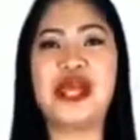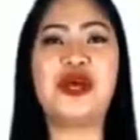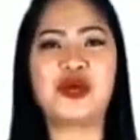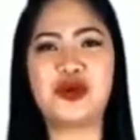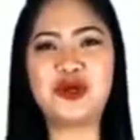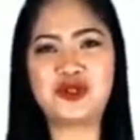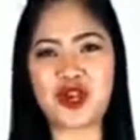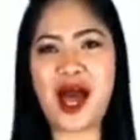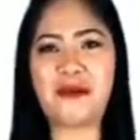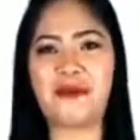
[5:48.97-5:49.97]
Good
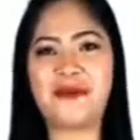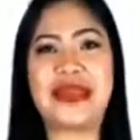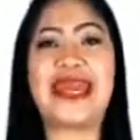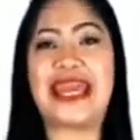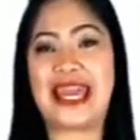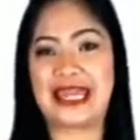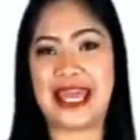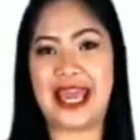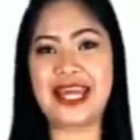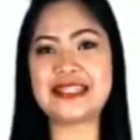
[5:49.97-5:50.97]
job. It
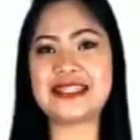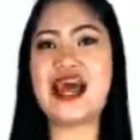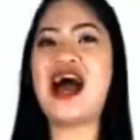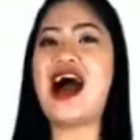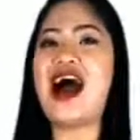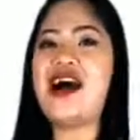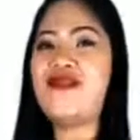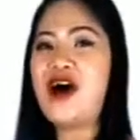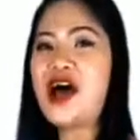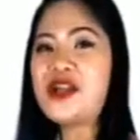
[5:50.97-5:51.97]
is a
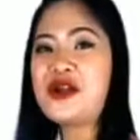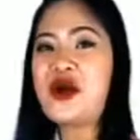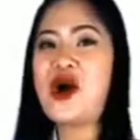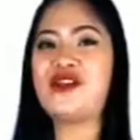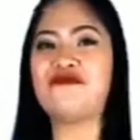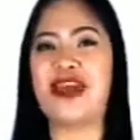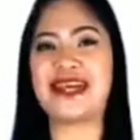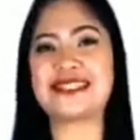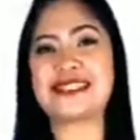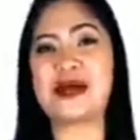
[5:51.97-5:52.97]

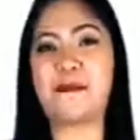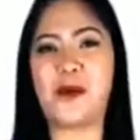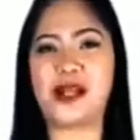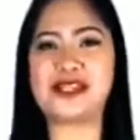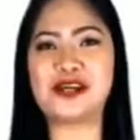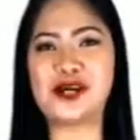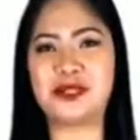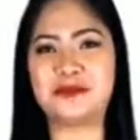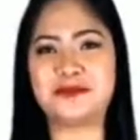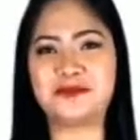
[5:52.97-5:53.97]
non-convex polygon.
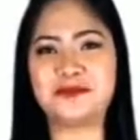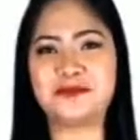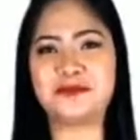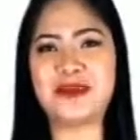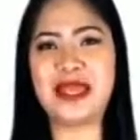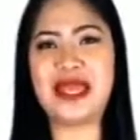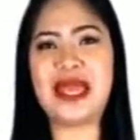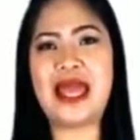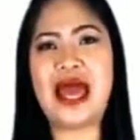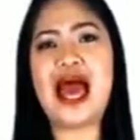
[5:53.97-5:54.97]

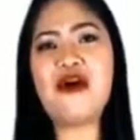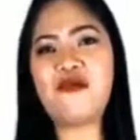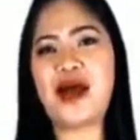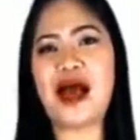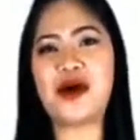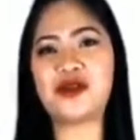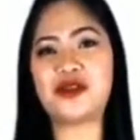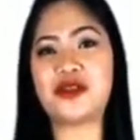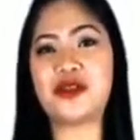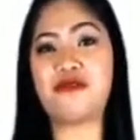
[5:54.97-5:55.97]
How about
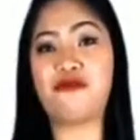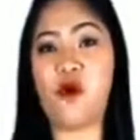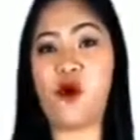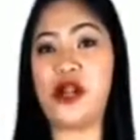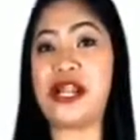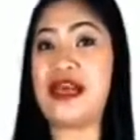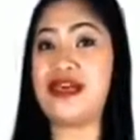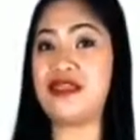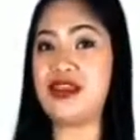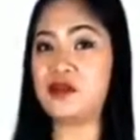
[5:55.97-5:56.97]
for
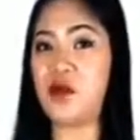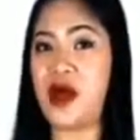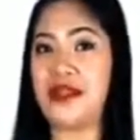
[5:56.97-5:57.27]
this one?